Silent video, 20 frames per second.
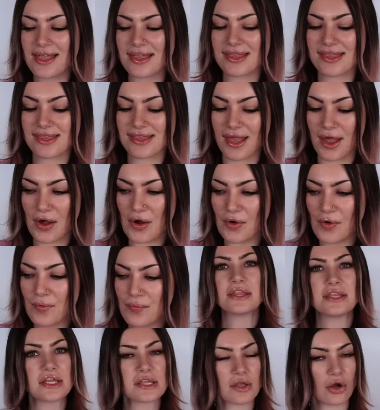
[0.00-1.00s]
So
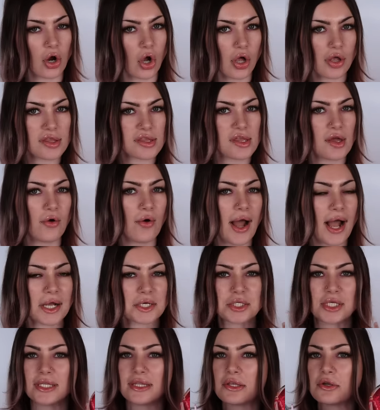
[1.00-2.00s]
these are also
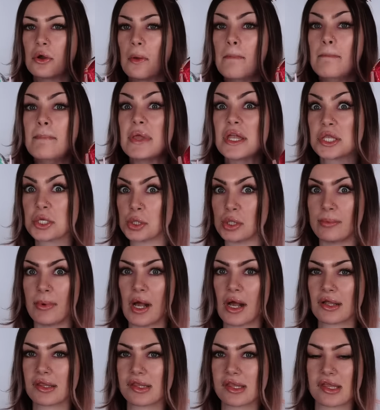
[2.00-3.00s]
actually little mystery
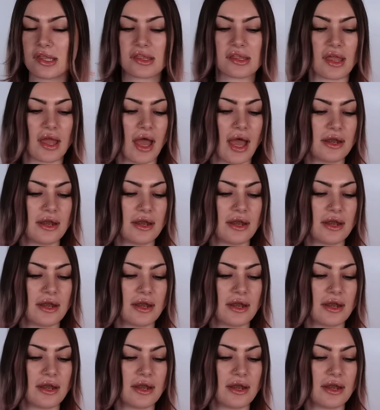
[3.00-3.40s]
boxes.